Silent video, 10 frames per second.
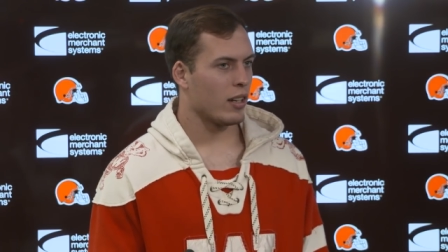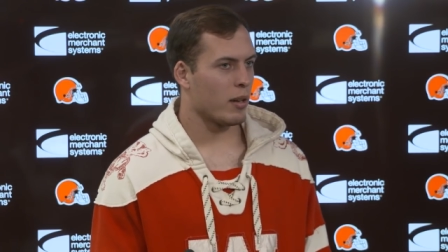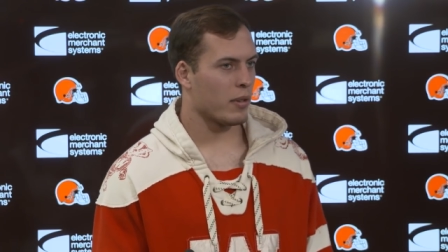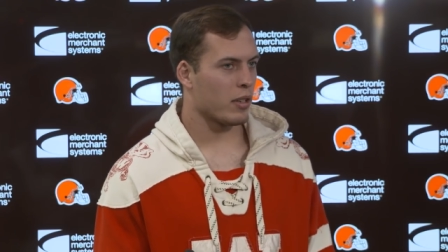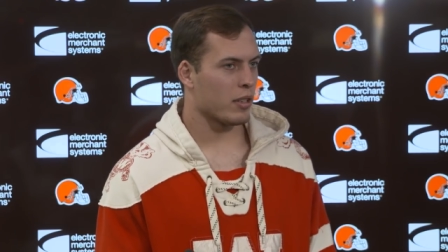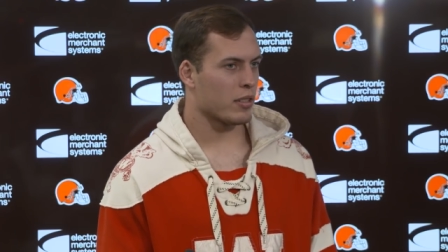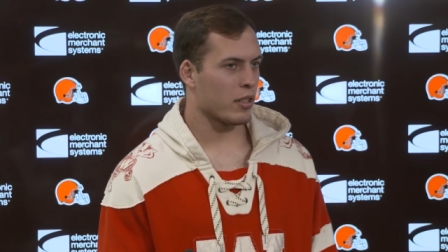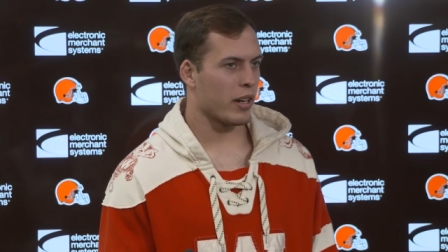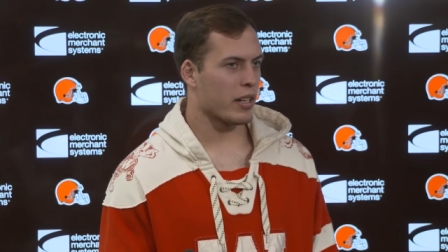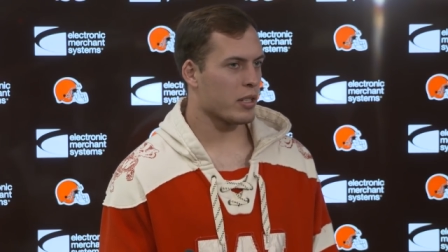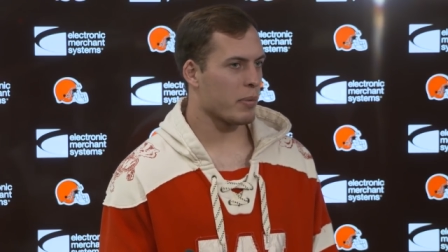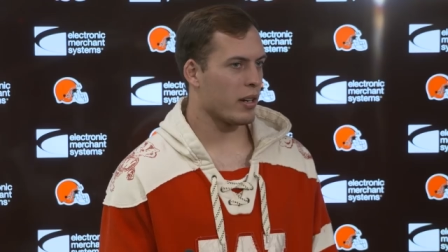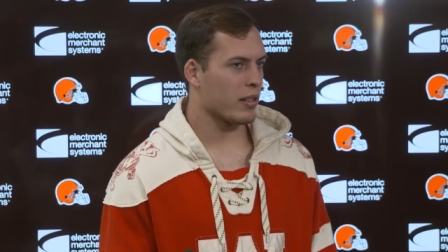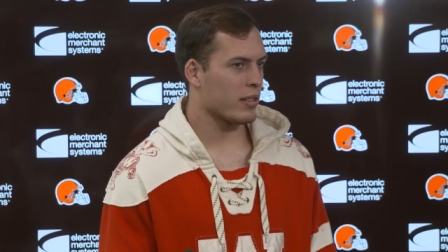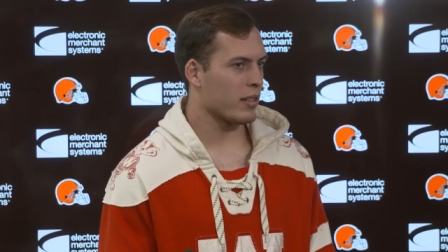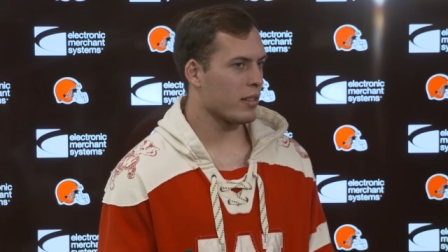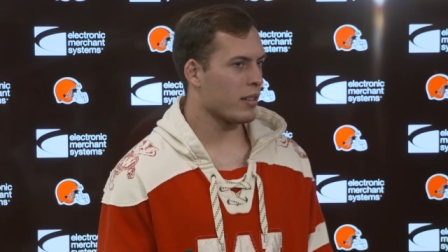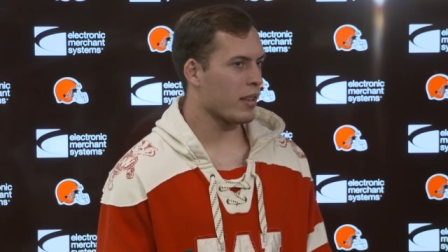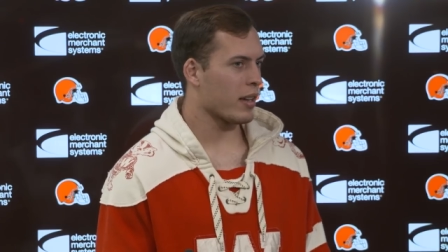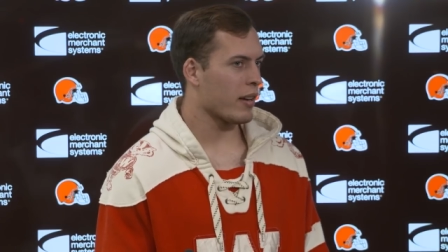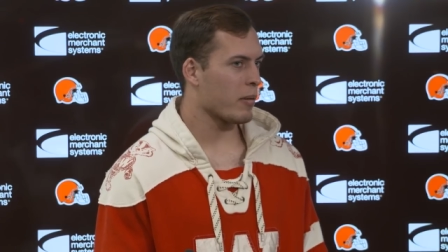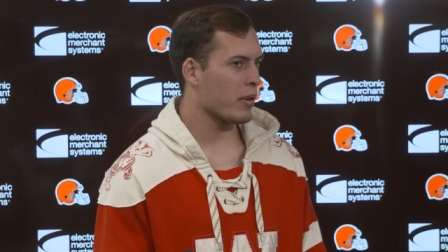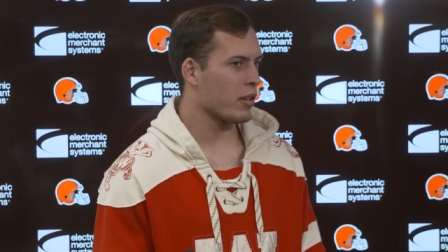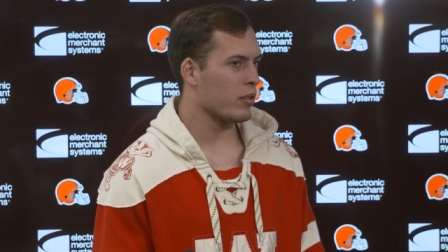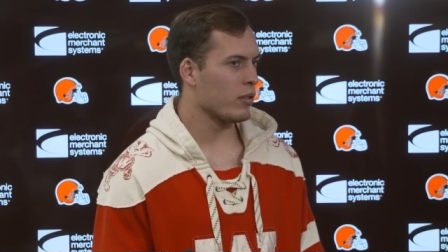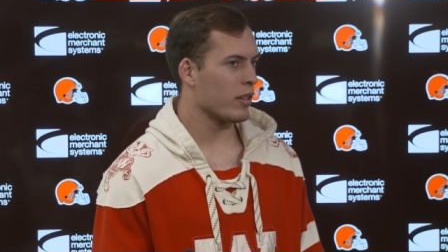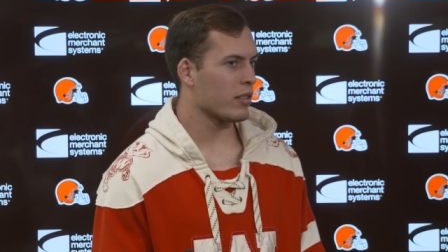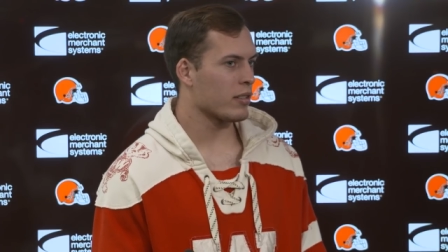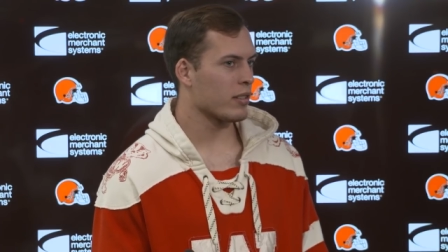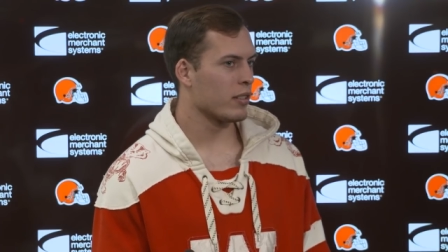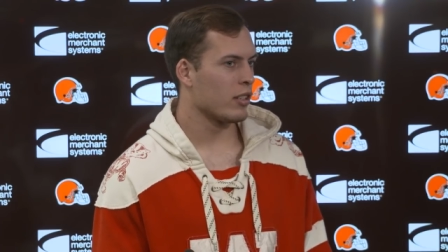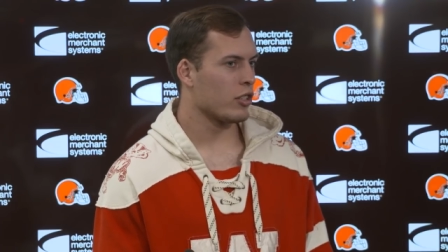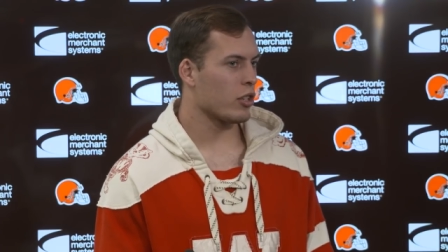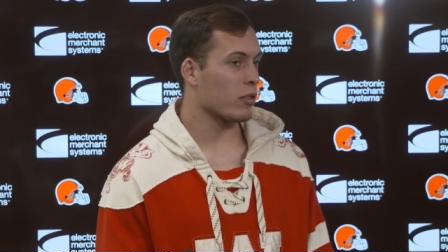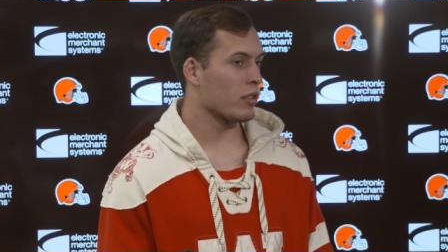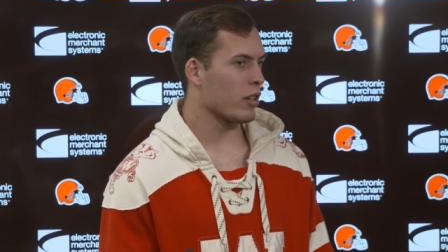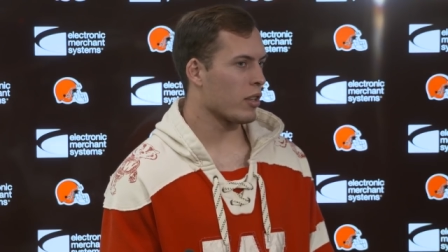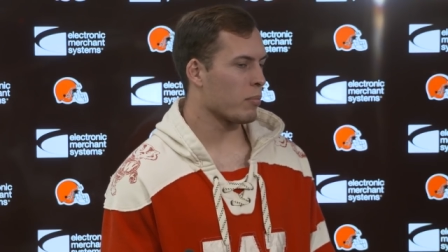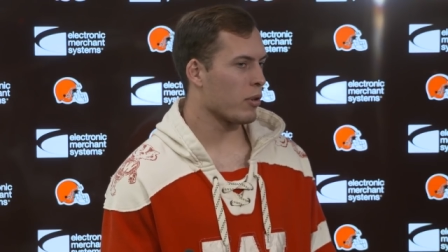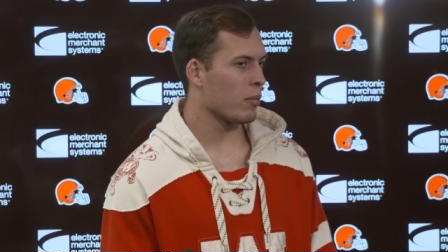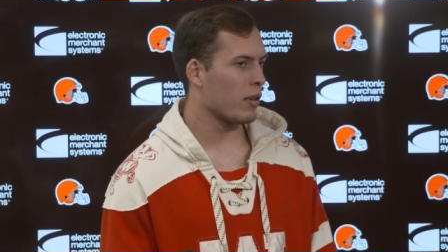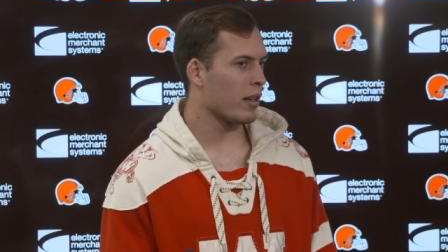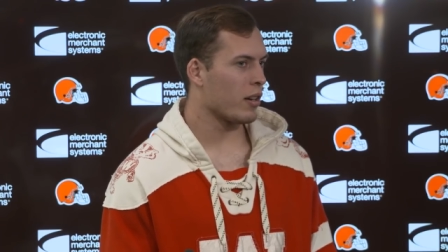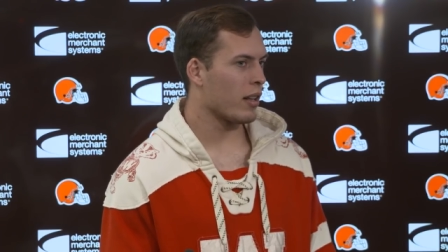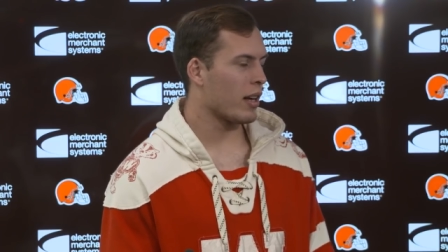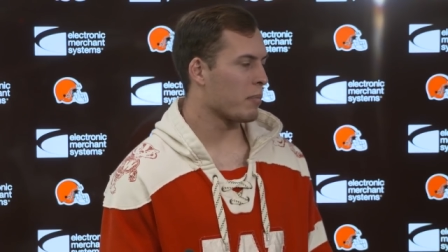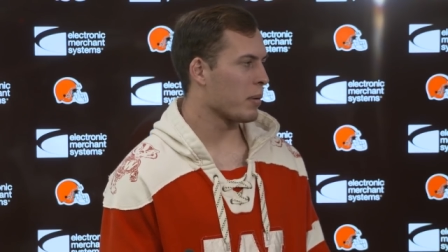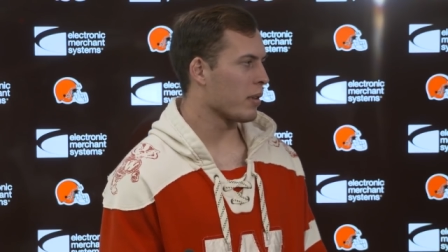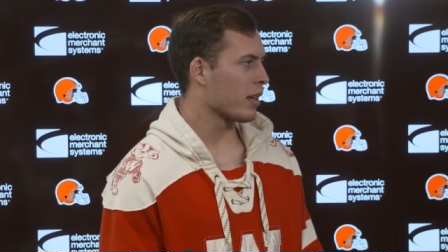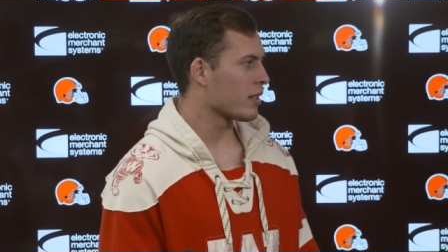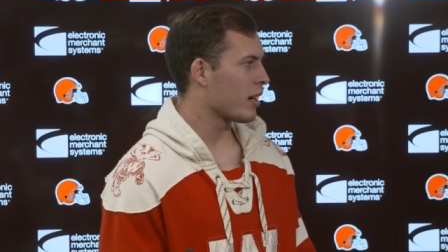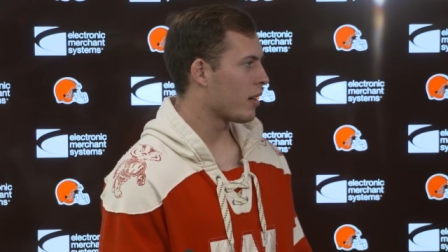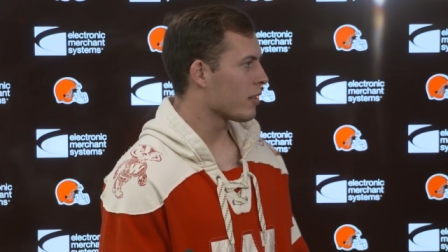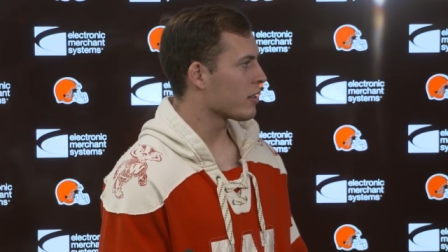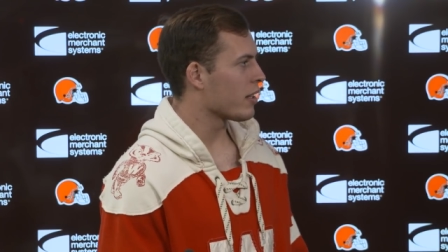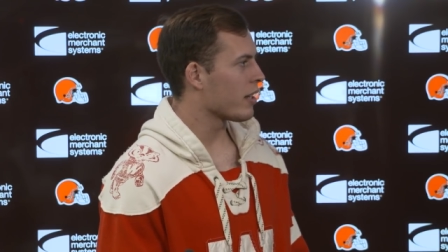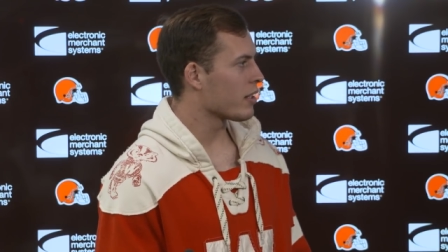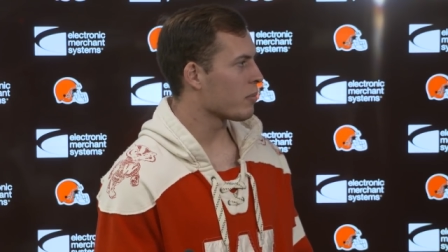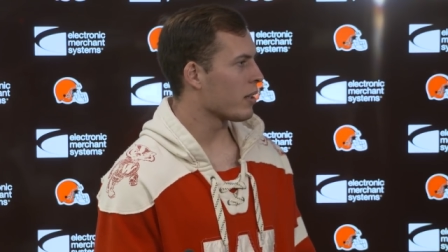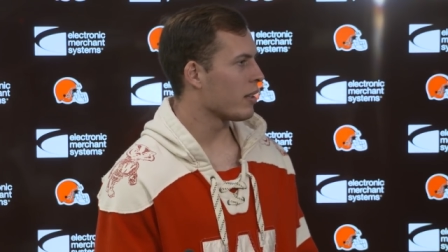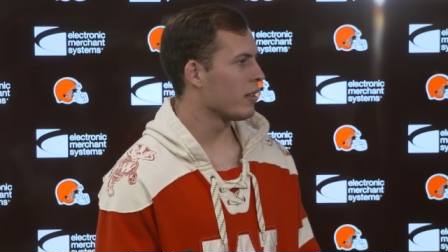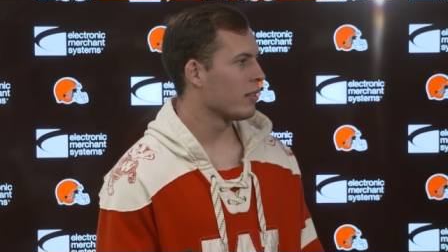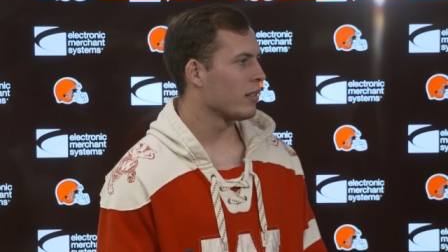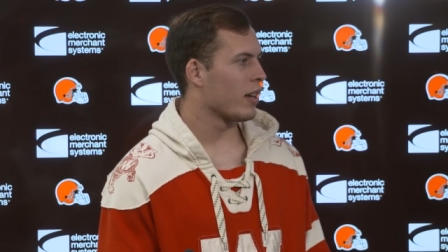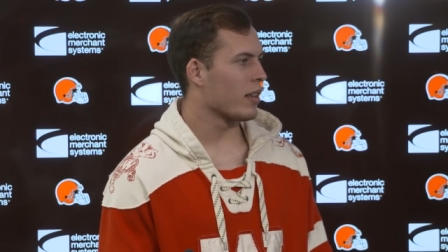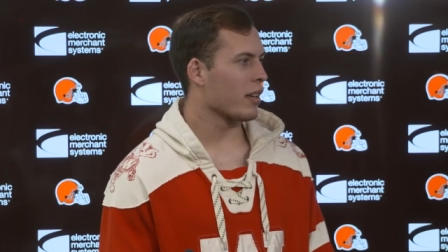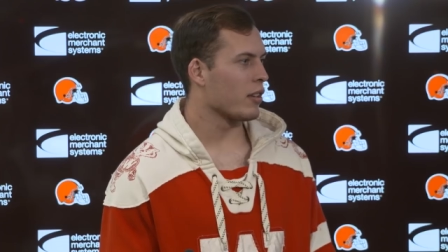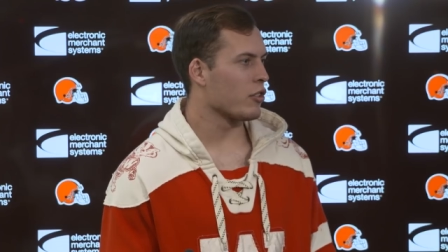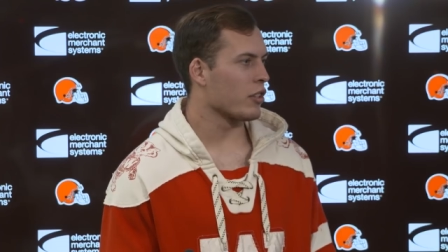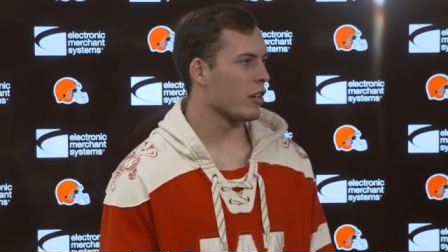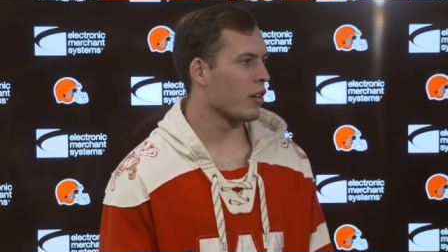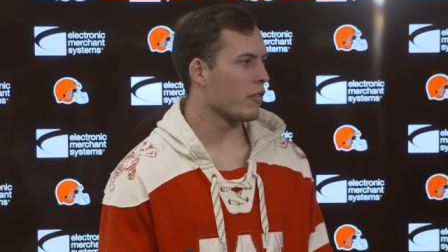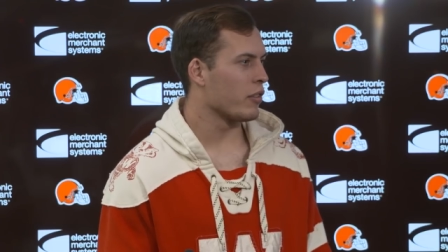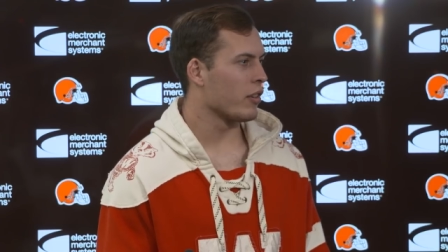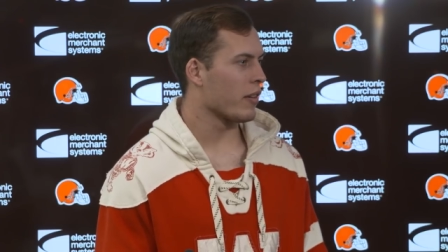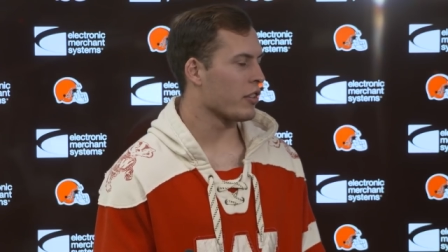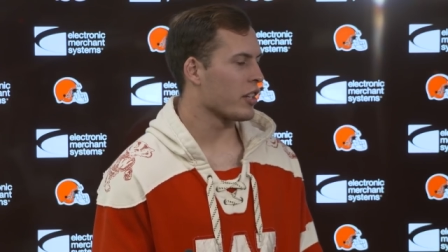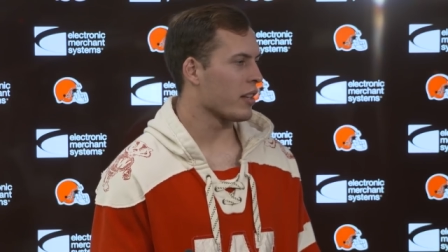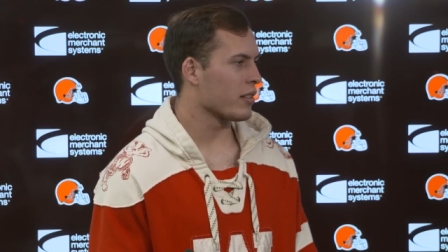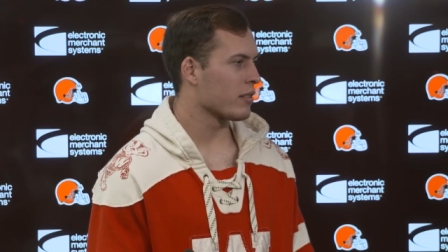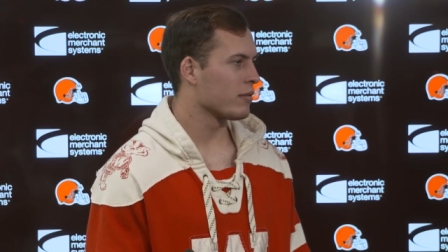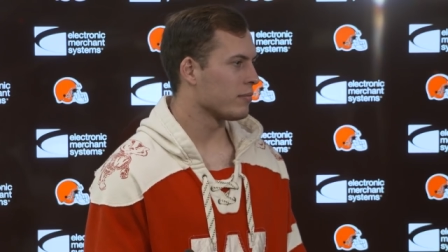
um, it, it's a great experience, and I think everybody who gets chosen to go to the Pro Bowl, I know a lot of people like sit out these days, but I think you should go if you have the chance.